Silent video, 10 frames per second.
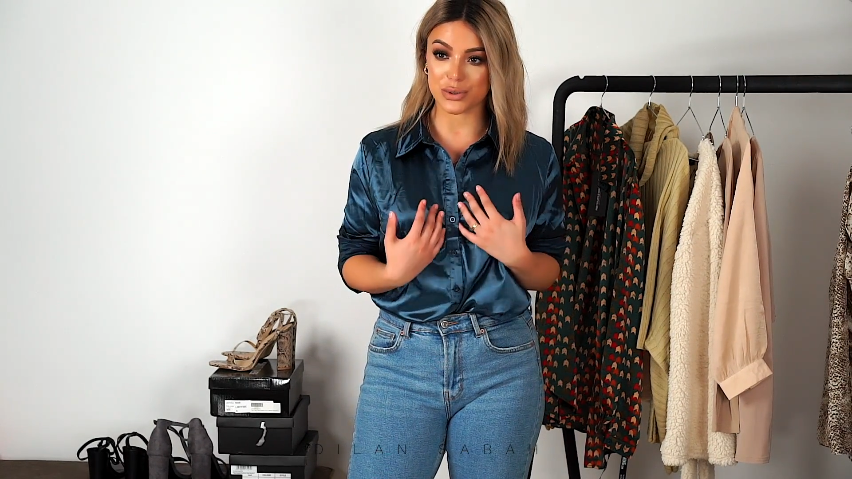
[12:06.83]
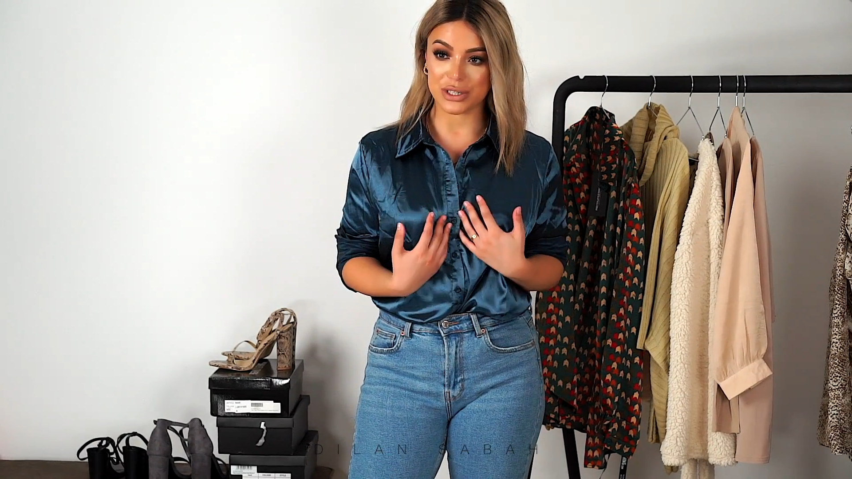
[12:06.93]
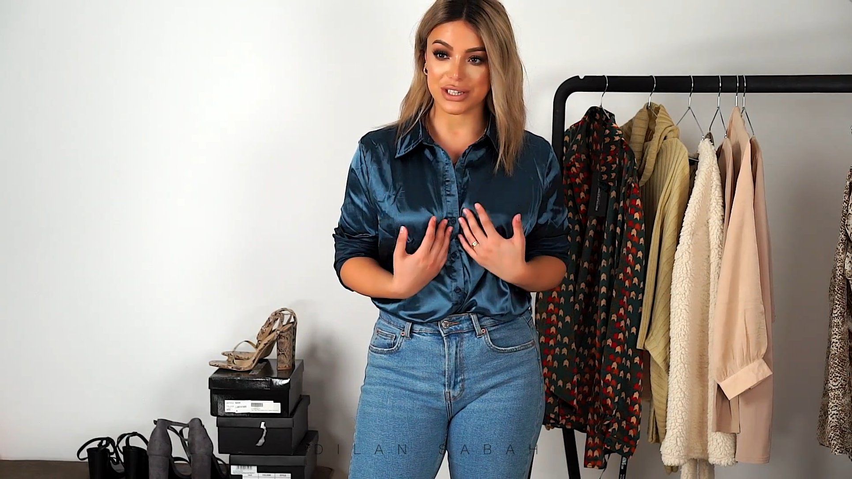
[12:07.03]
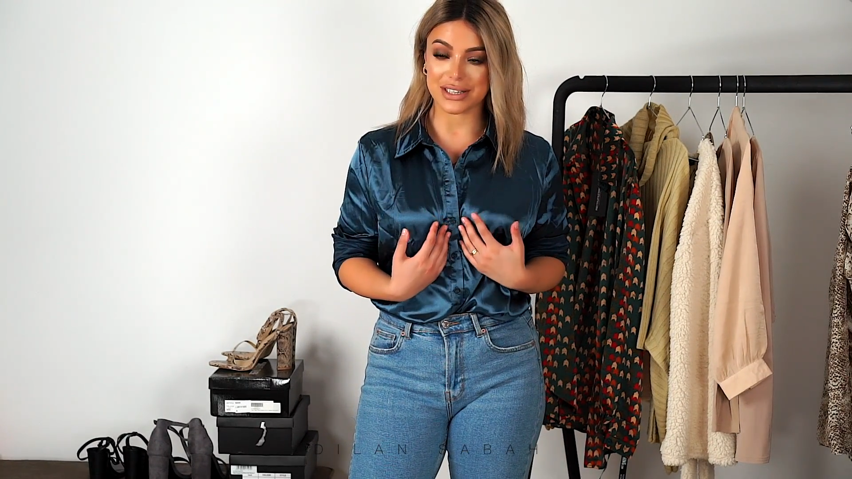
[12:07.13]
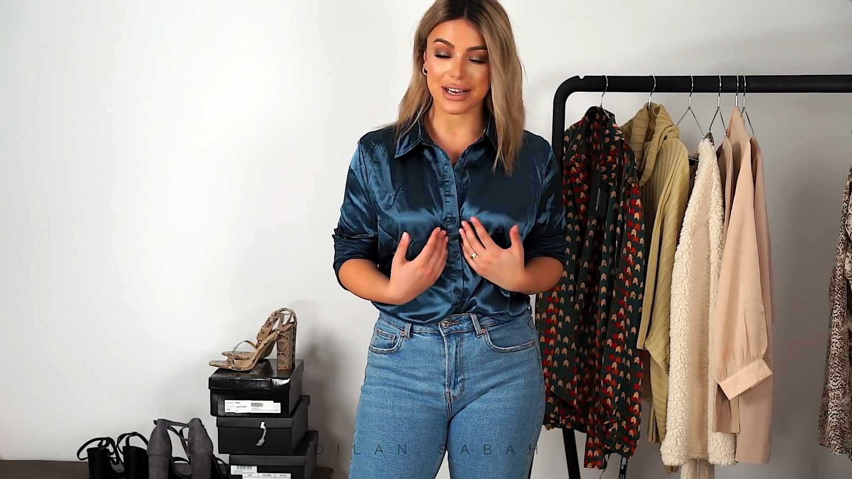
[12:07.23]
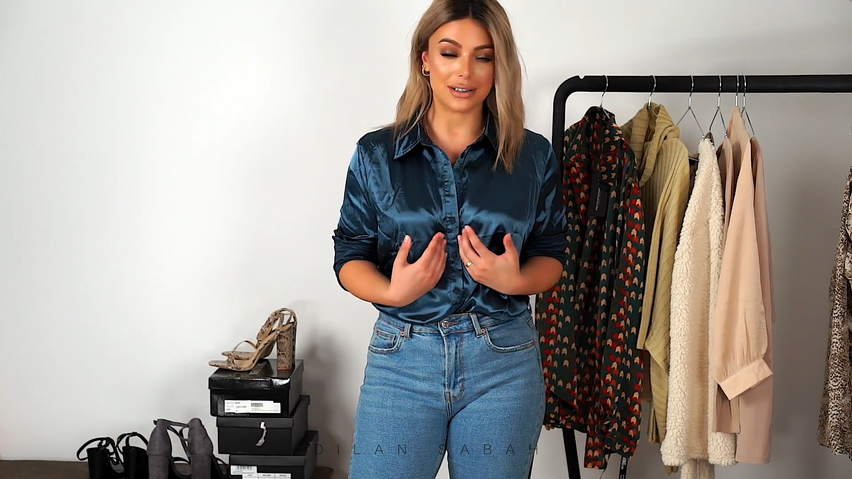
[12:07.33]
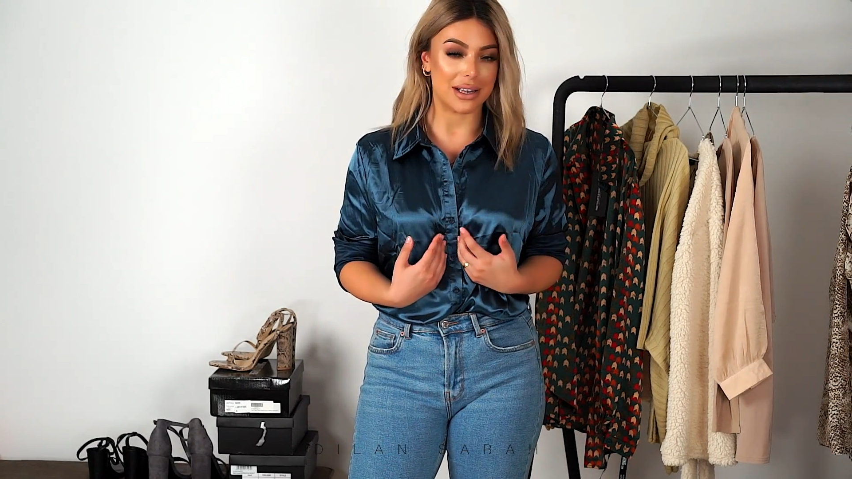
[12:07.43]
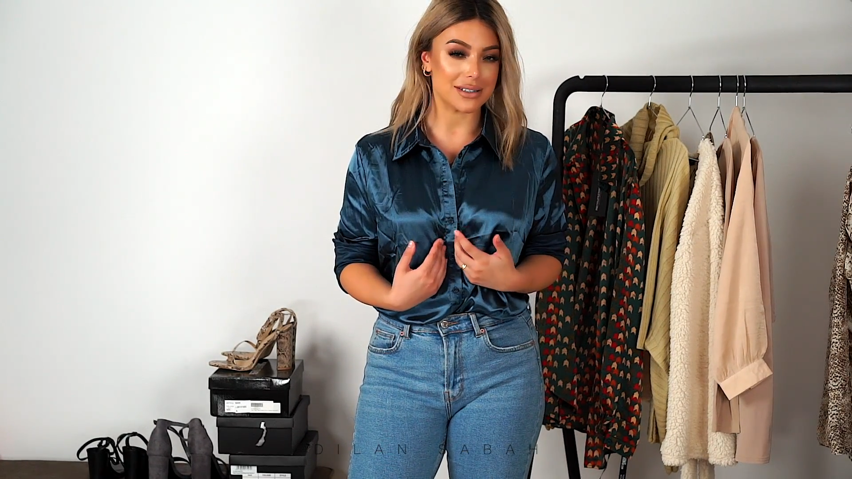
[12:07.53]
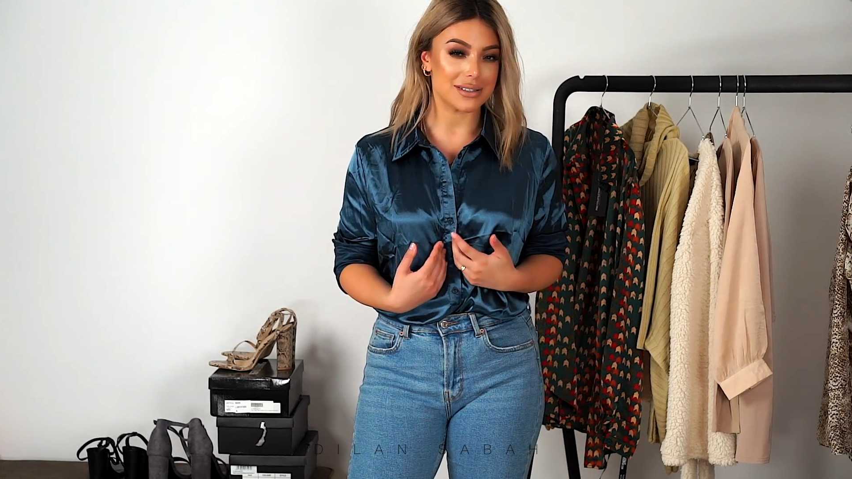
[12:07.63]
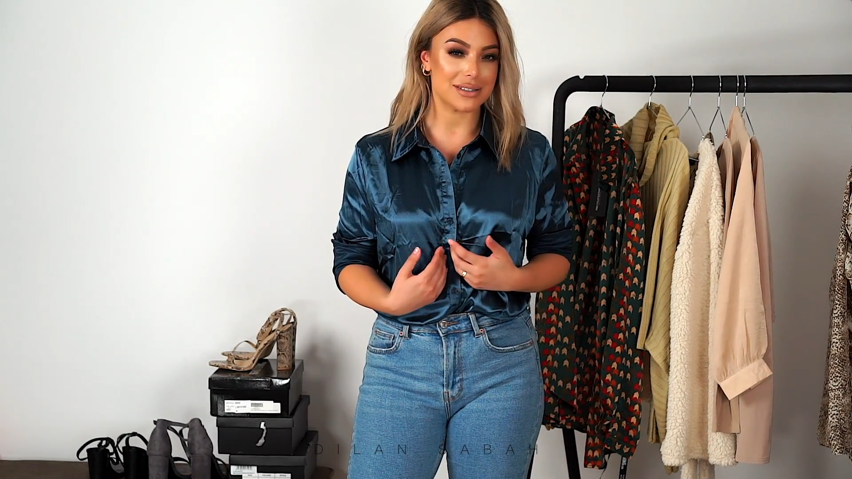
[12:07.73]
which is kind of
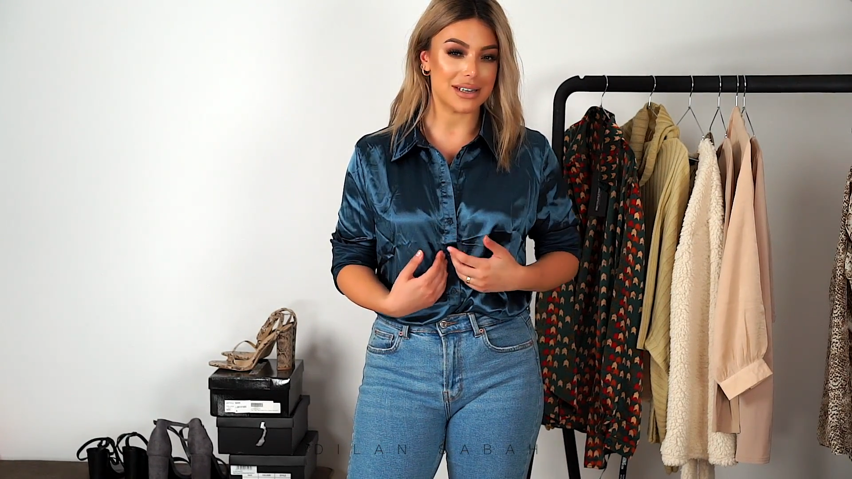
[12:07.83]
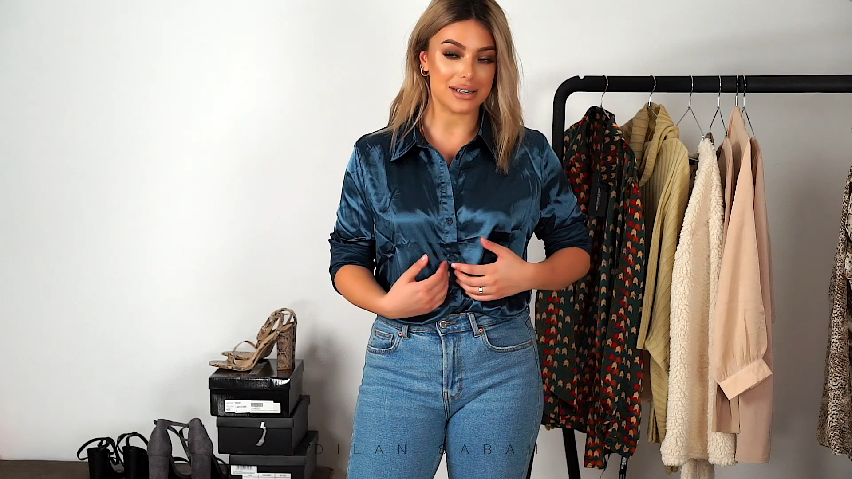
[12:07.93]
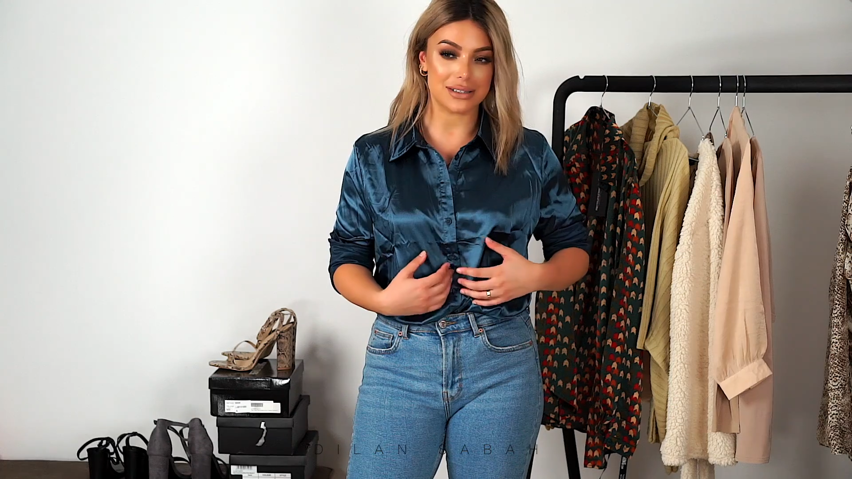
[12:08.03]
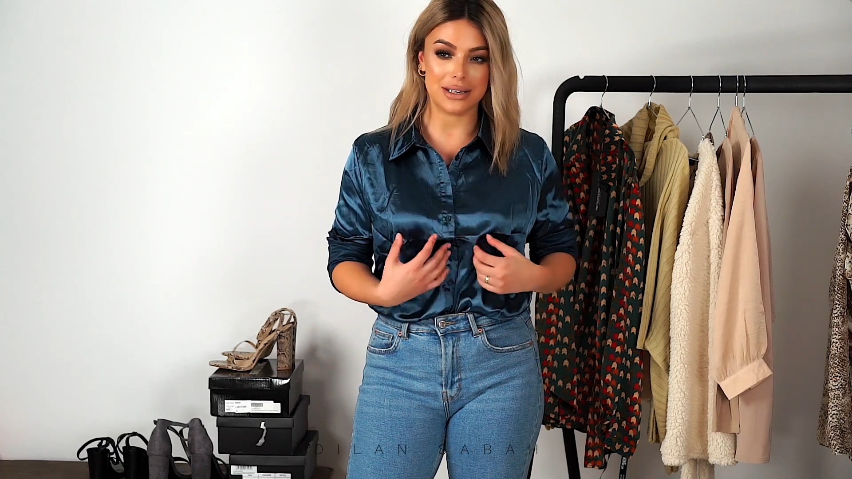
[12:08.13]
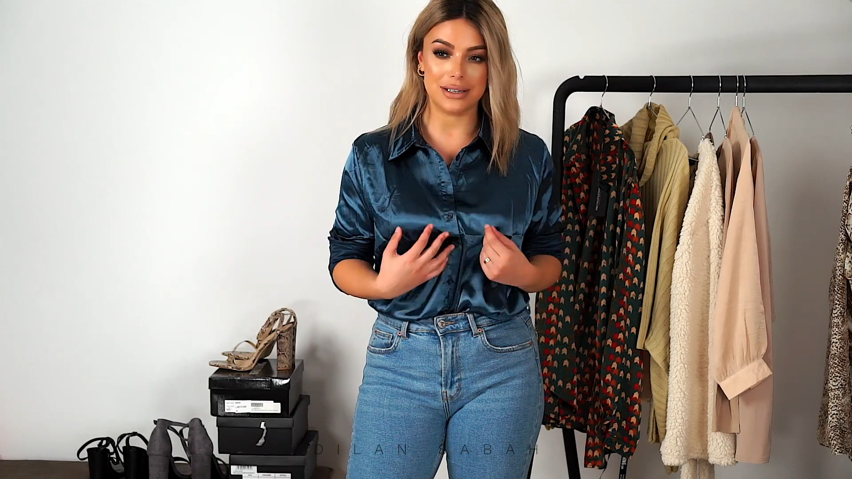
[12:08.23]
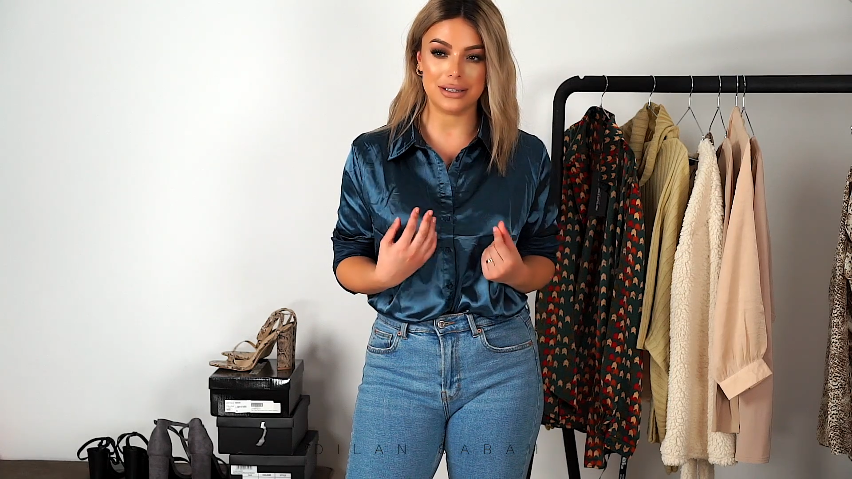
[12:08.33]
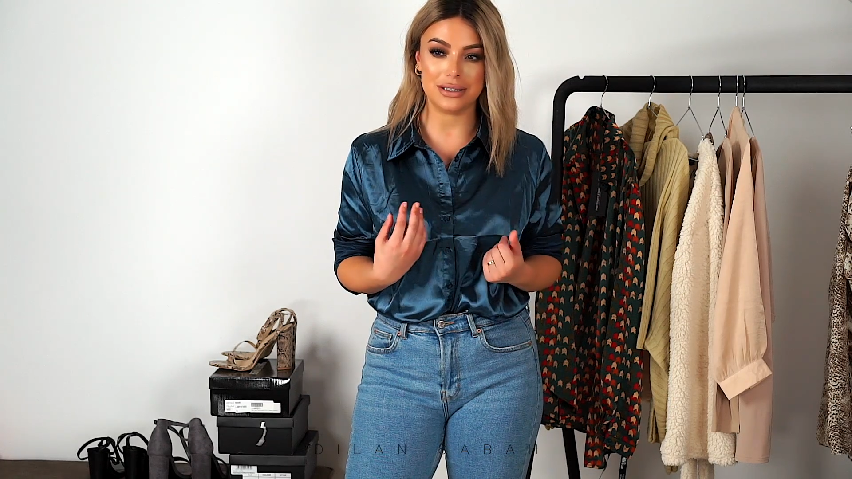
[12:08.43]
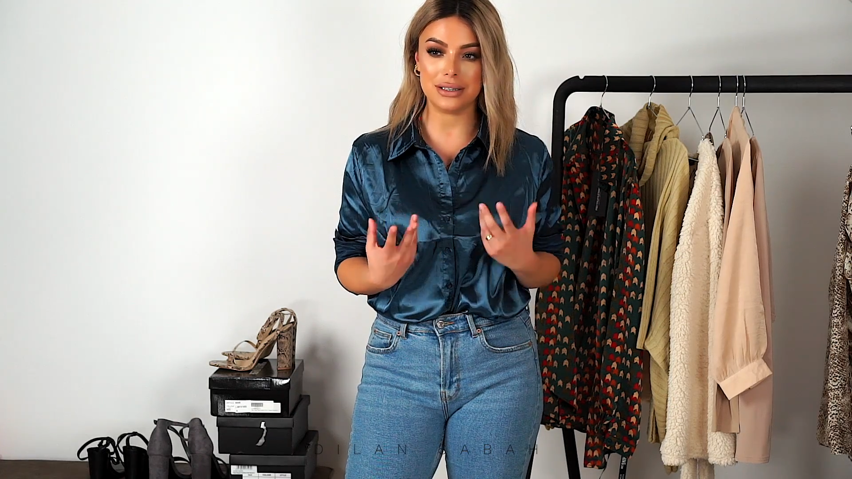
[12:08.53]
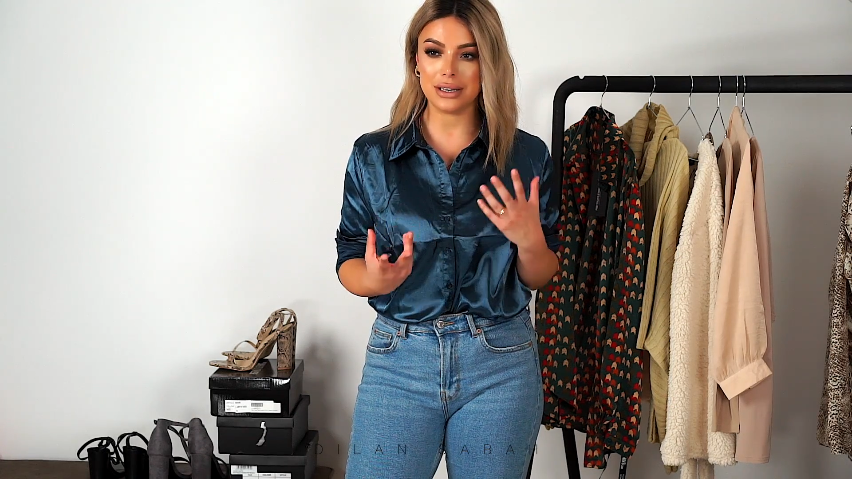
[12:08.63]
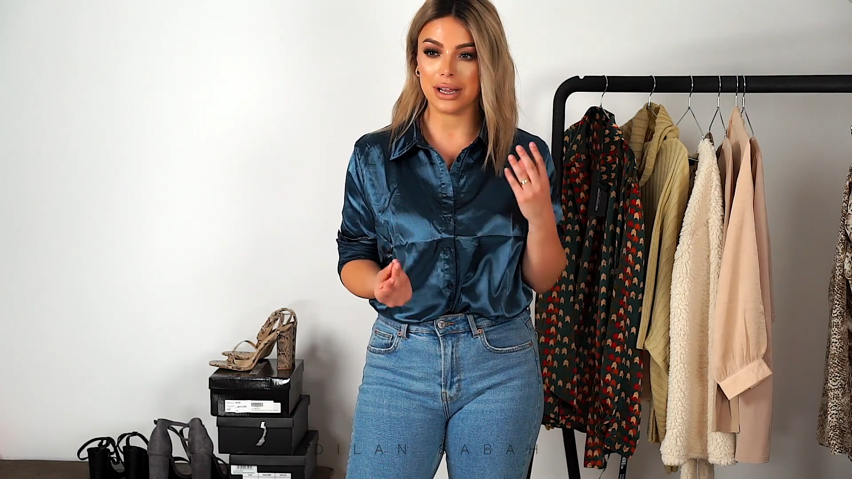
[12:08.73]
like
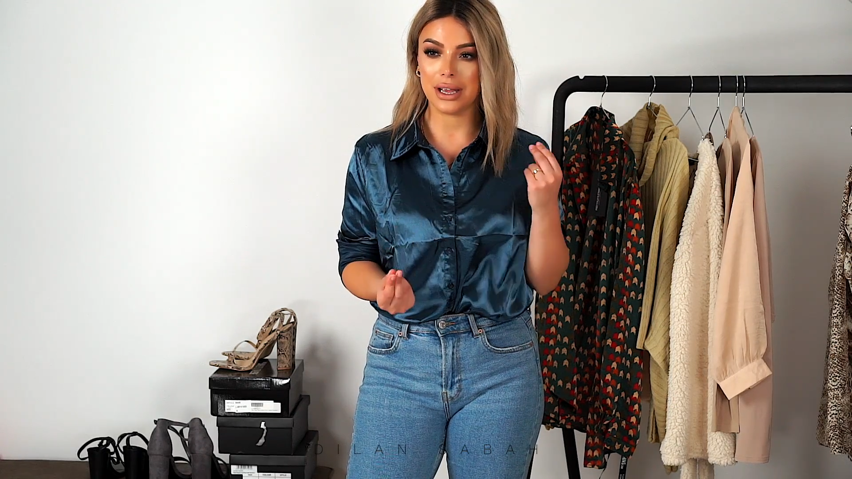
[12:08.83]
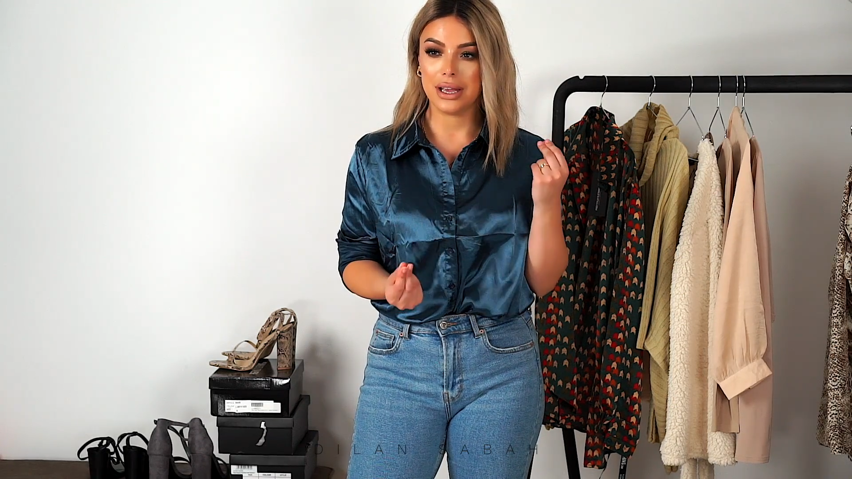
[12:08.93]
satin.